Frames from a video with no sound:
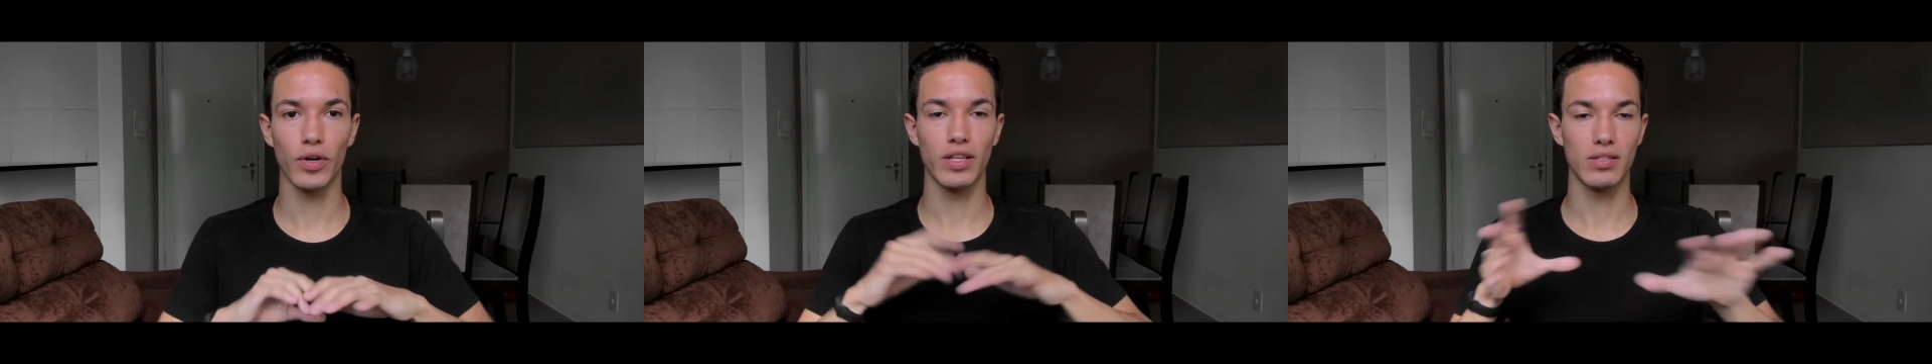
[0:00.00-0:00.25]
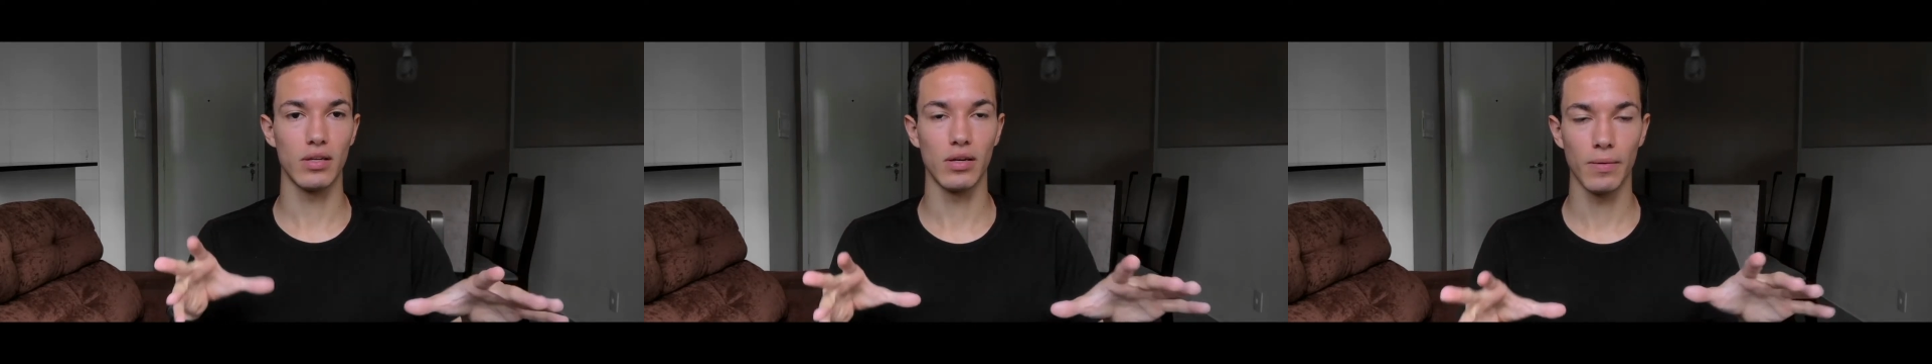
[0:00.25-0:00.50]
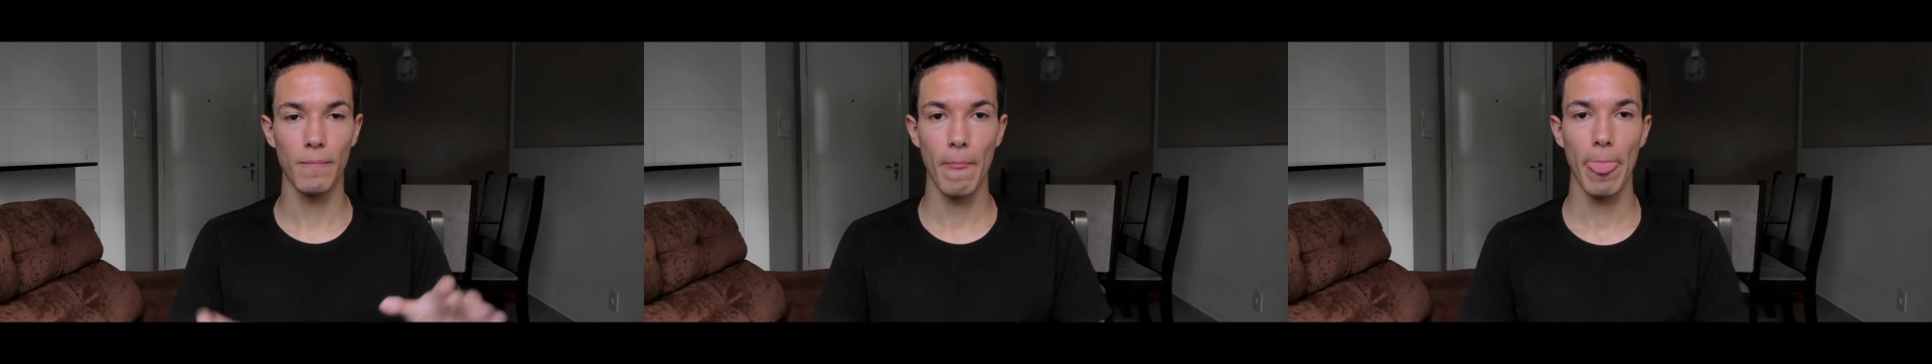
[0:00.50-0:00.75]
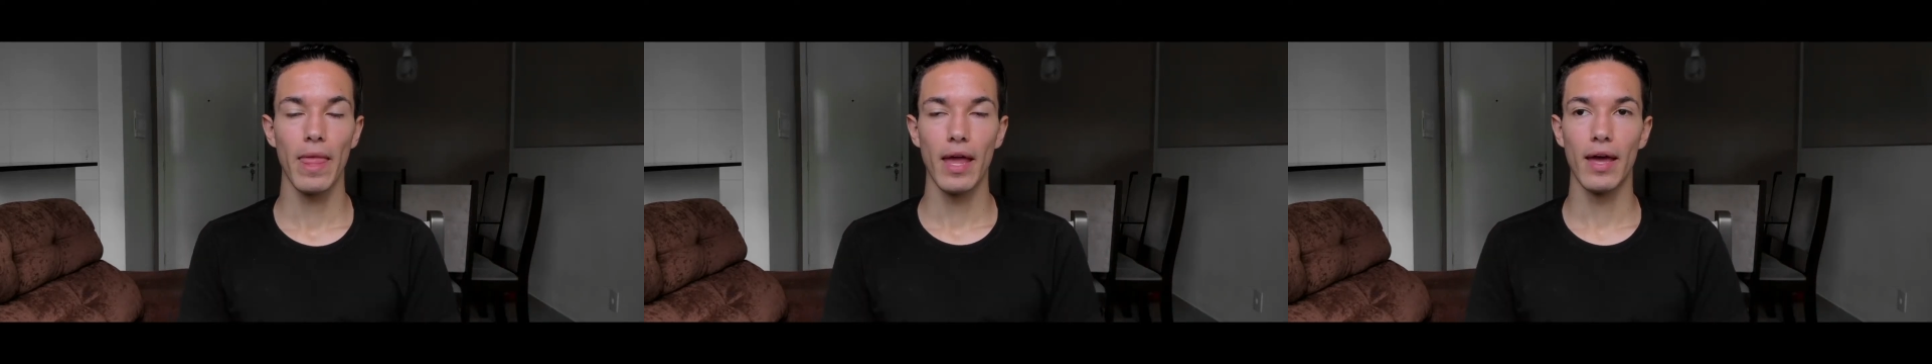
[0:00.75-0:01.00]
this year.
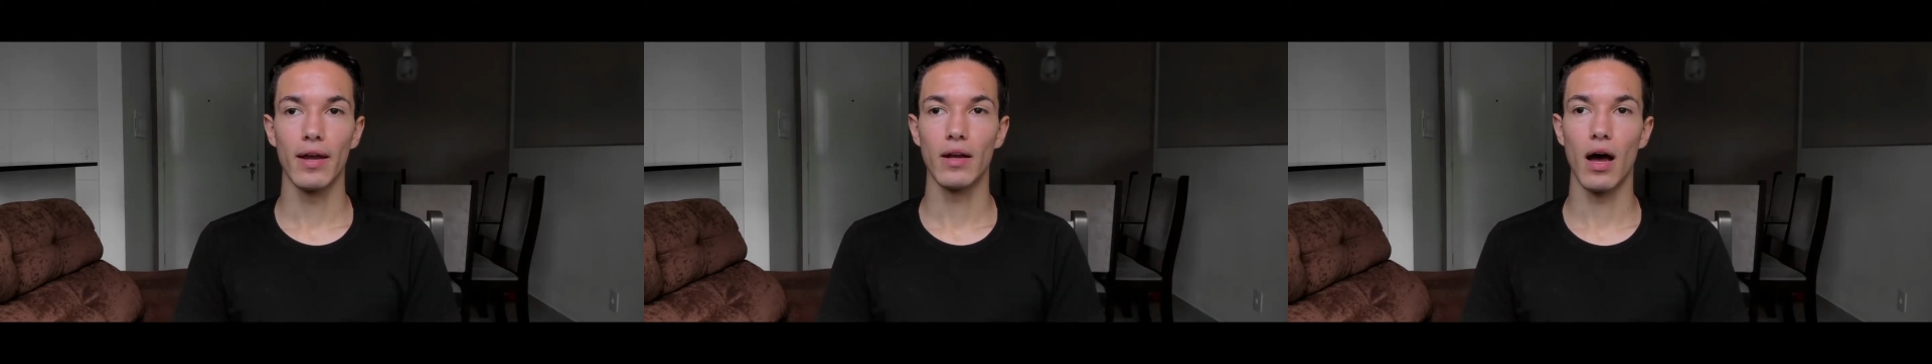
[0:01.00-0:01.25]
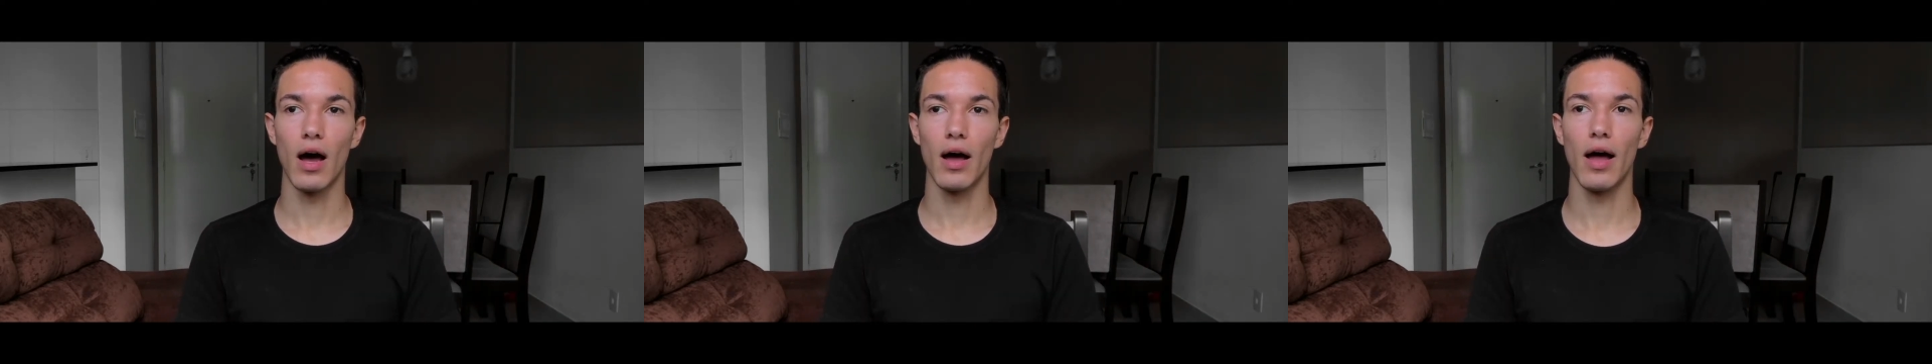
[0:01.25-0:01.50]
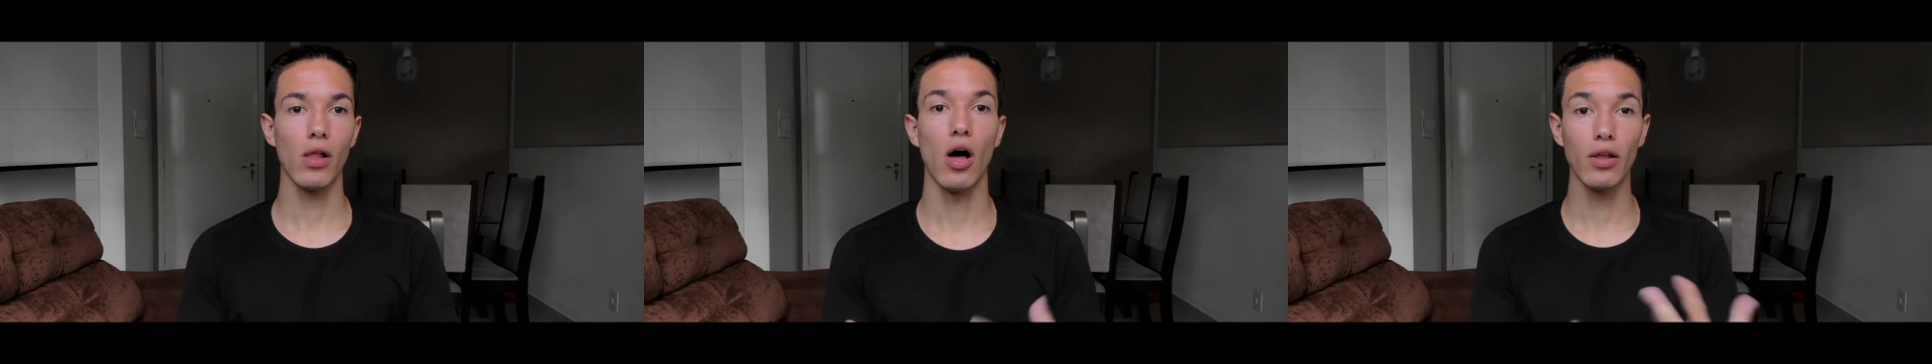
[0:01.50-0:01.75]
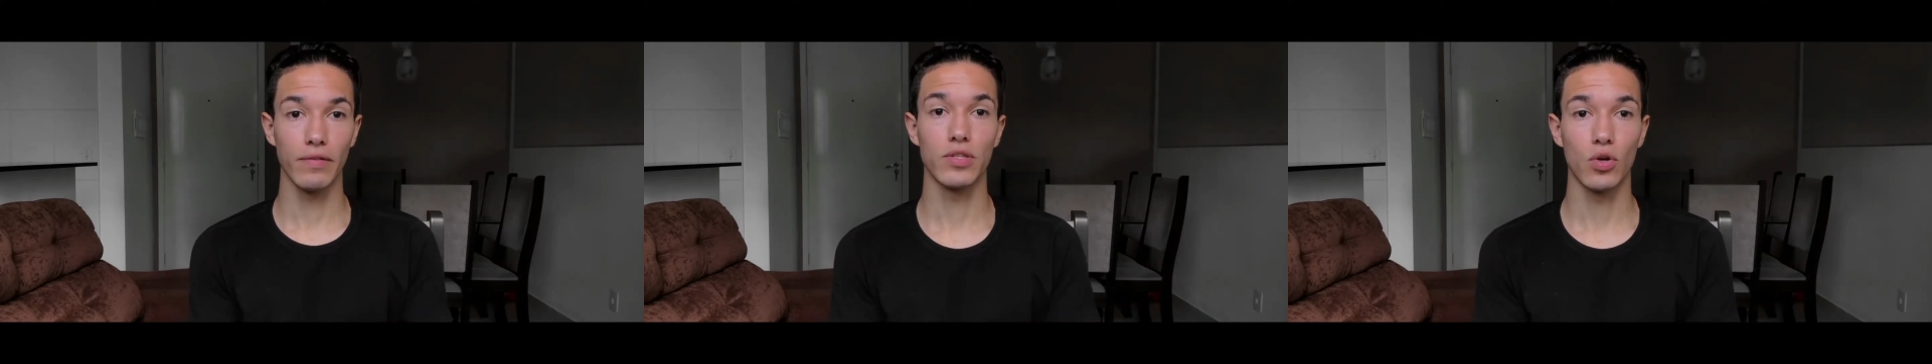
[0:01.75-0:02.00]
And all
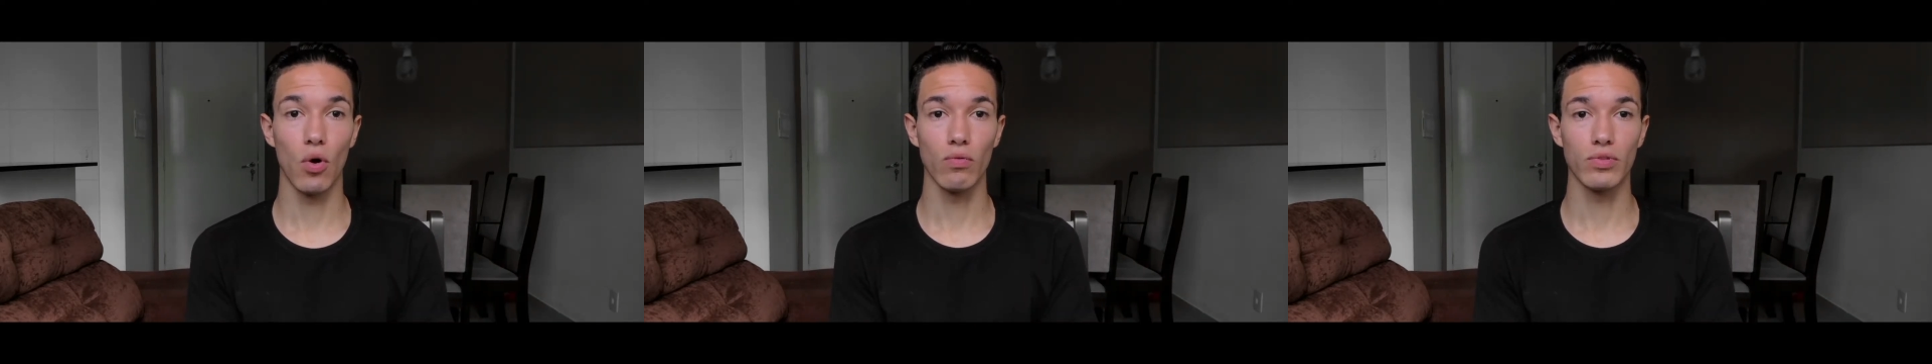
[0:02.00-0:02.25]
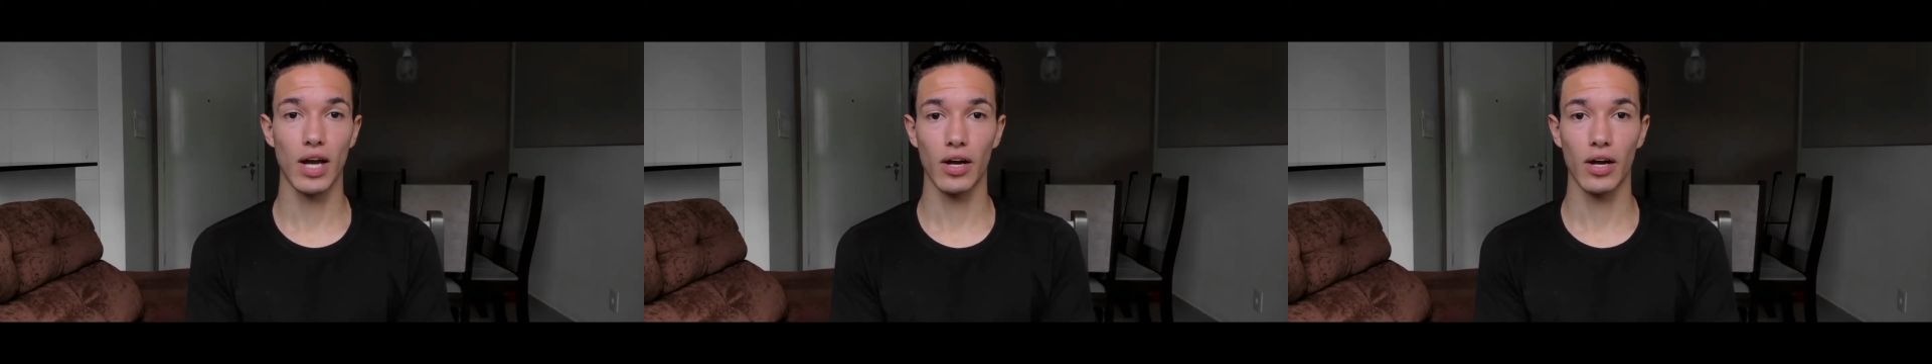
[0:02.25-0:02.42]
of these goals are